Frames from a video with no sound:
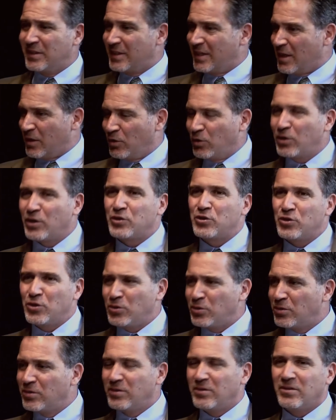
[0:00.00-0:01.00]
And now look at
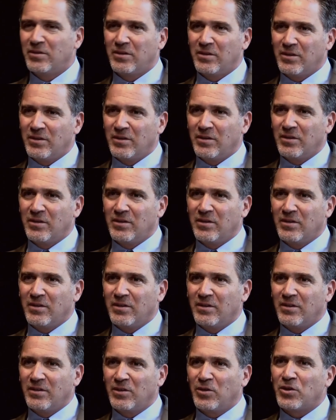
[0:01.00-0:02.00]
you.
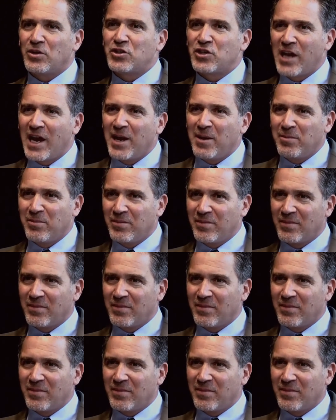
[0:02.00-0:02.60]
You're ashamed.